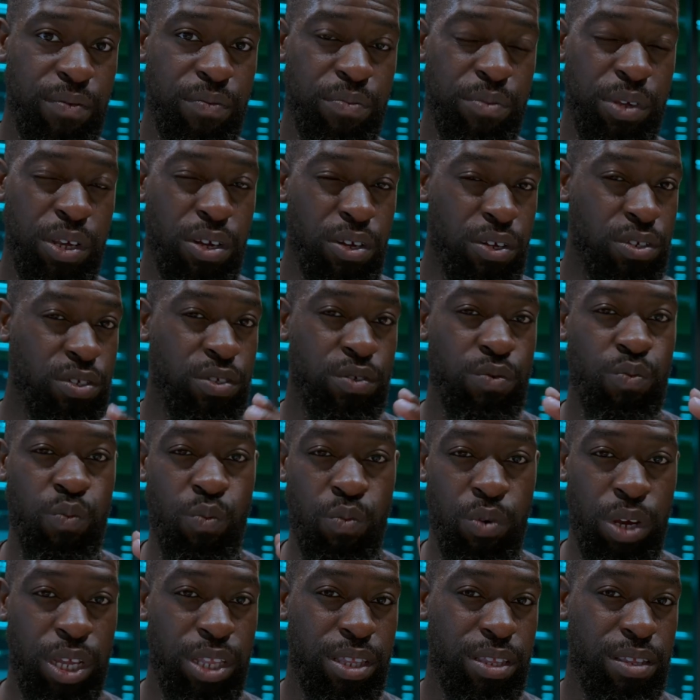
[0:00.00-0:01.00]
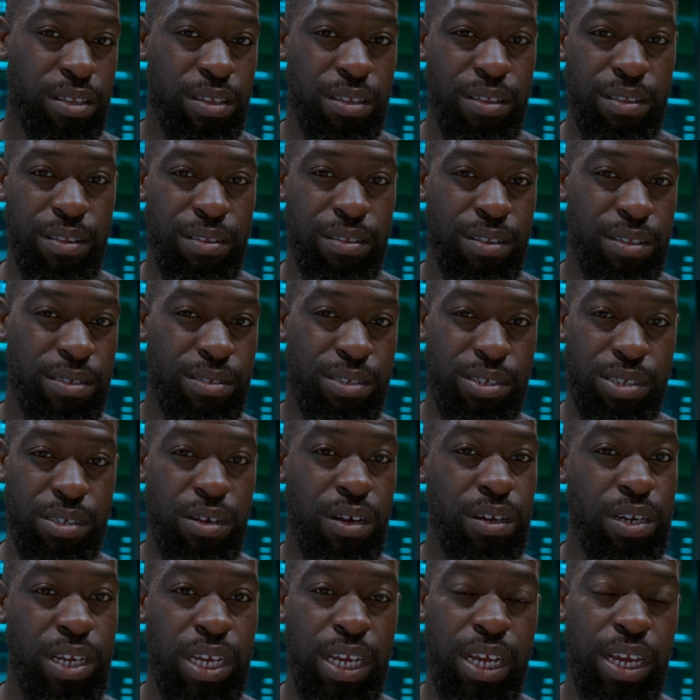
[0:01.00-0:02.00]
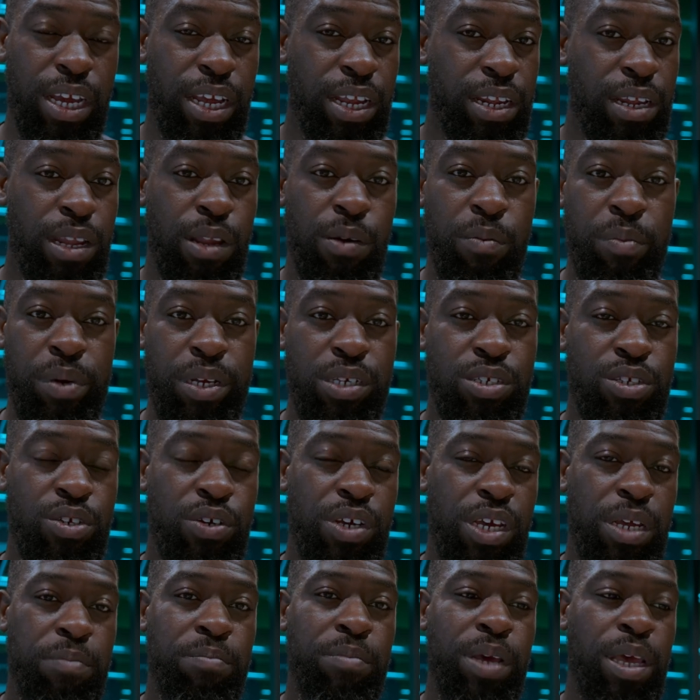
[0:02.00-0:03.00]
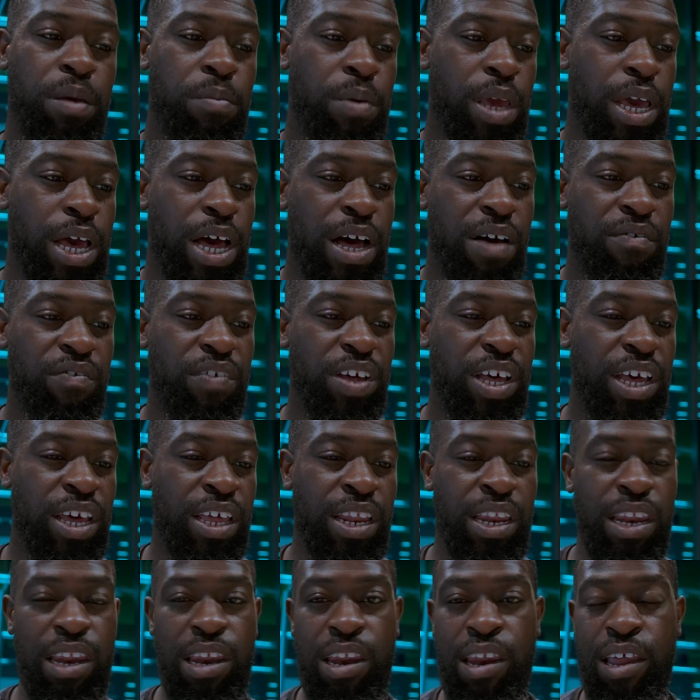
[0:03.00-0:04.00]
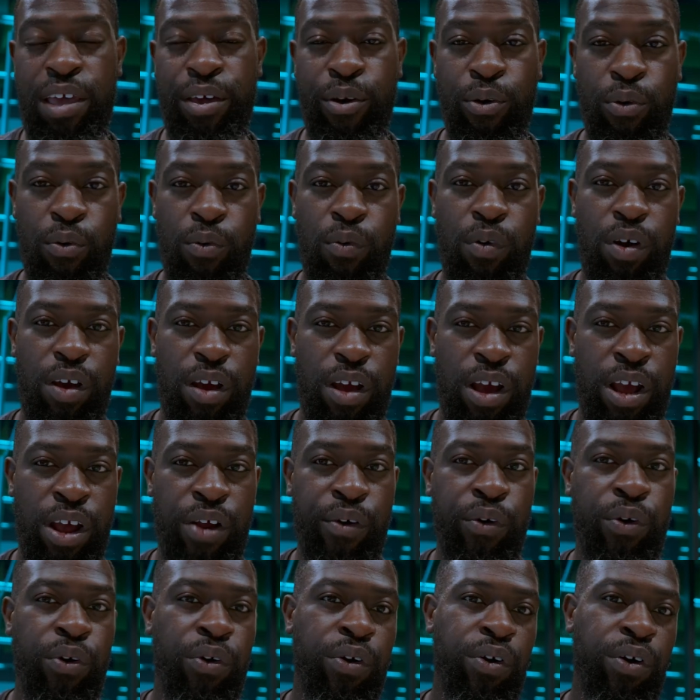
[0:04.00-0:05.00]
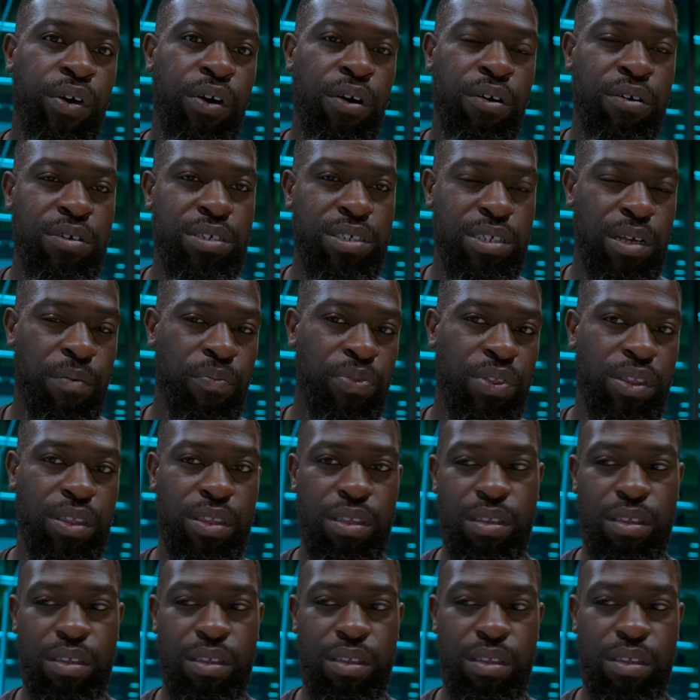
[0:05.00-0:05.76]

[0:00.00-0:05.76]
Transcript: because with Sony and Lumix, you can maybe have a little error or some